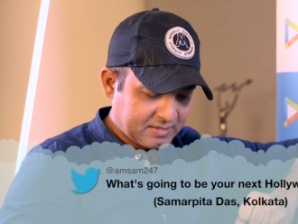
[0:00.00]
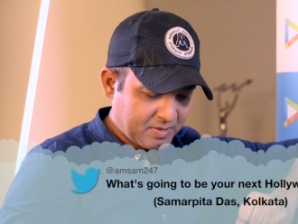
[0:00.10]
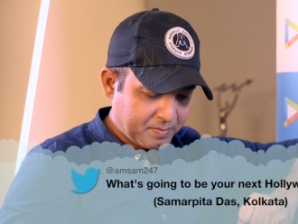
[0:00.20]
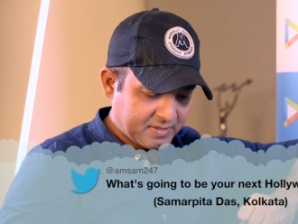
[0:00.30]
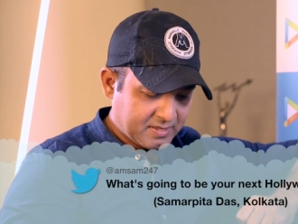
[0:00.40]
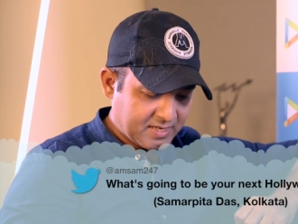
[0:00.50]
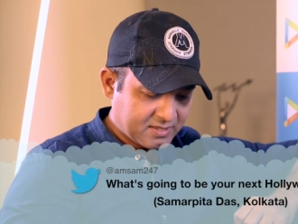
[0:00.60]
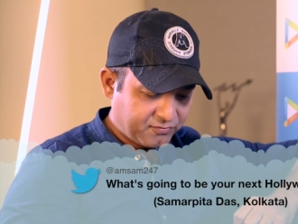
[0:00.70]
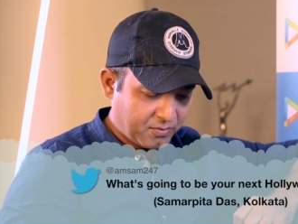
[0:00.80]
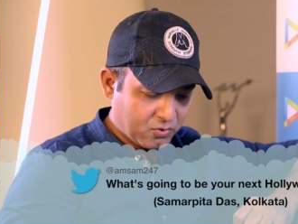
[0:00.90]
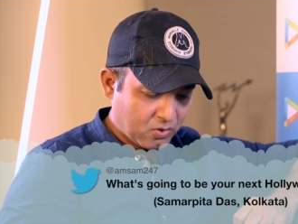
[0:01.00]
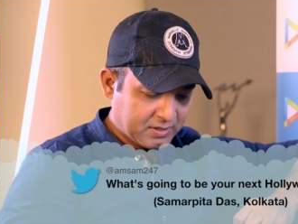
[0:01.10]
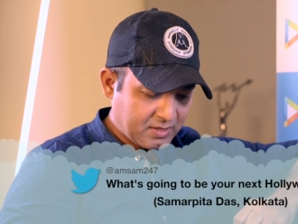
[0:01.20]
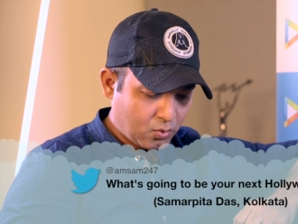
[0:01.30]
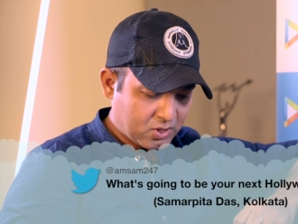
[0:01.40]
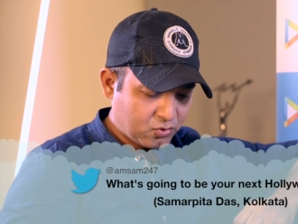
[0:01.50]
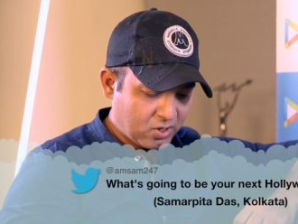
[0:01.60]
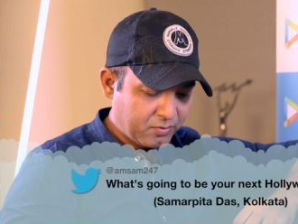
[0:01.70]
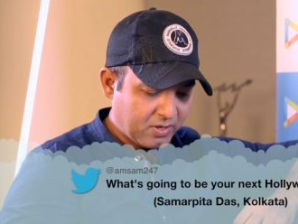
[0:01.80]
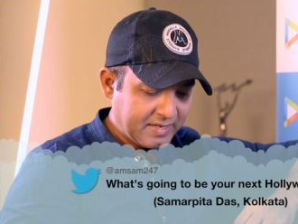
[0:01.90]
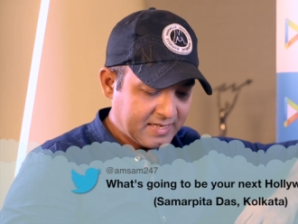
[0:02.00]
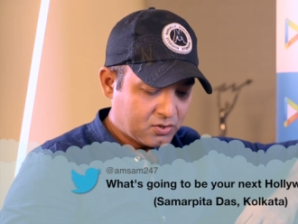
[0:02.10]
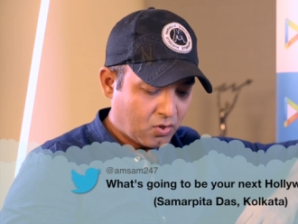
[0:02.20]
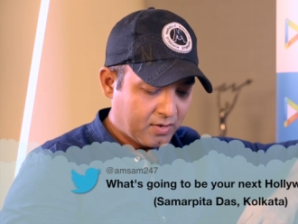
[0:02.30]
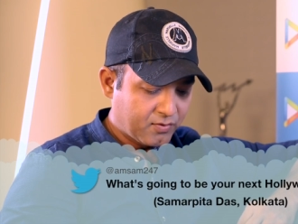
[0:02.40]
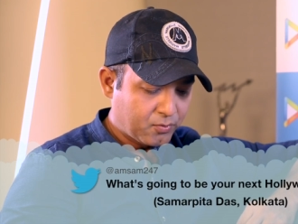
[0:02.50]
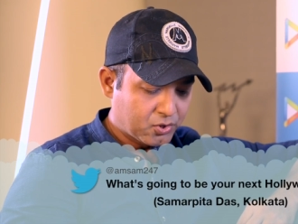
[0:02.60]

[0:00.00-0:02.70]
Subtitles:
is Samarpita Das from Kolkata. What's going to be your next Hollywood